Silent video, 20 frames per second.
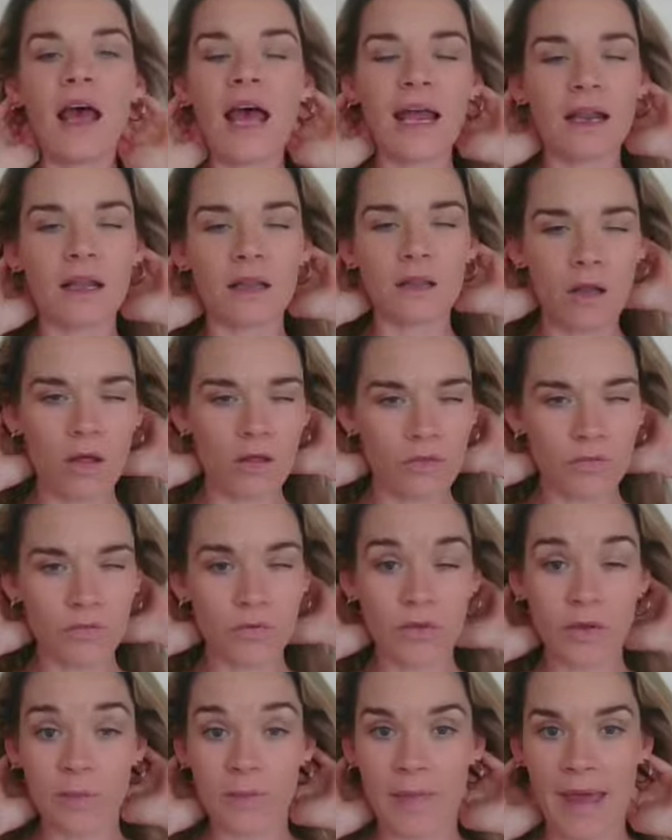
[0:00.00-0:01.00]
and a lot
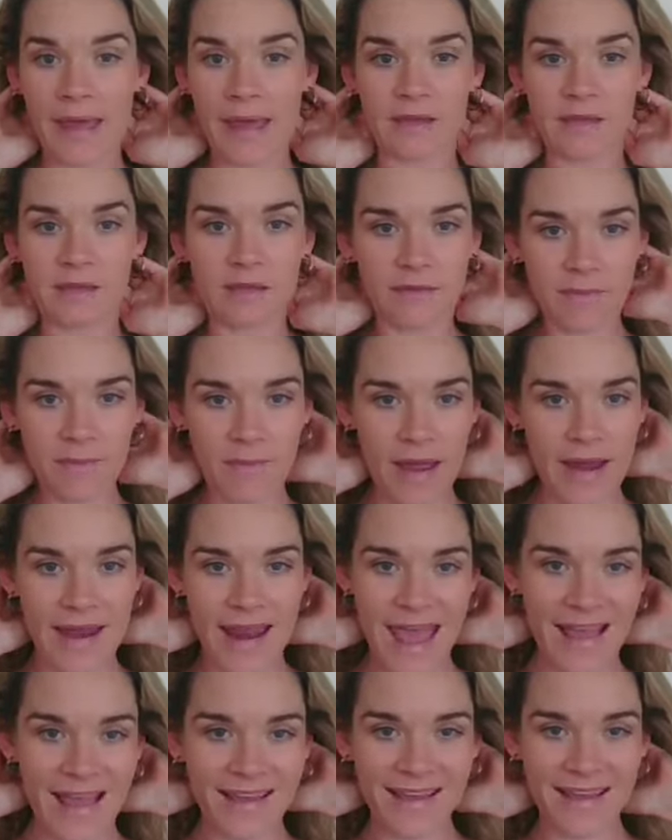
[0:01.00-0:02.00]
through the base of my
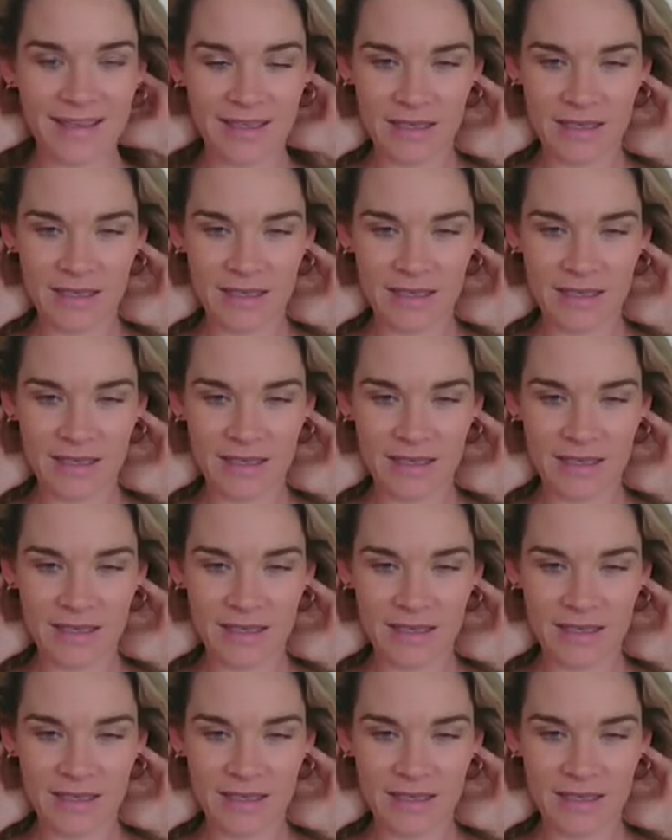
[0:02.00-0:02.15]
neck.